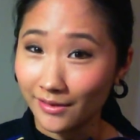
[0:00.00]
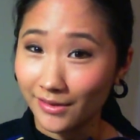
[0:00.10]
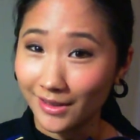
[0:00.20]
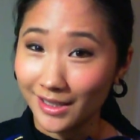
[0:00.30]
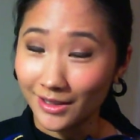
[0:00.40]
at
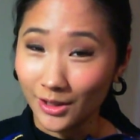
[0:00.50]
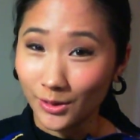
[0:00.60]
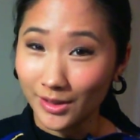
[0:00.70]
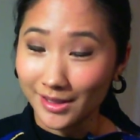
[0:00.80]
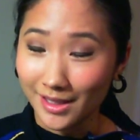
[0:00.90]
very
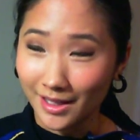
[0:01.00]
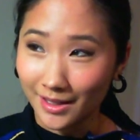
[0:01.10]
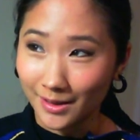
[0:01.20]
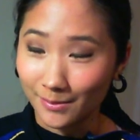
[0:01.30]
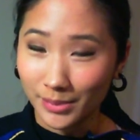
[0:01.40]
low
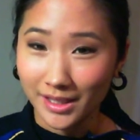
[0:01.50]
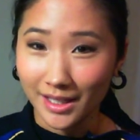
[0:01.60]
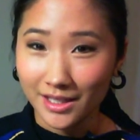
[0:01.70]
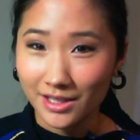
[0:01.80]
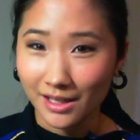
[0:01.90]

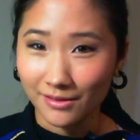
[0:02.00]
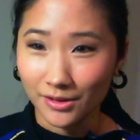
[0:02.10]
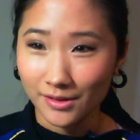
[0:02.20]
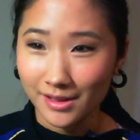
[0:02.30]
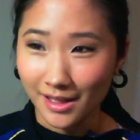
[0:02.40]
pH levels.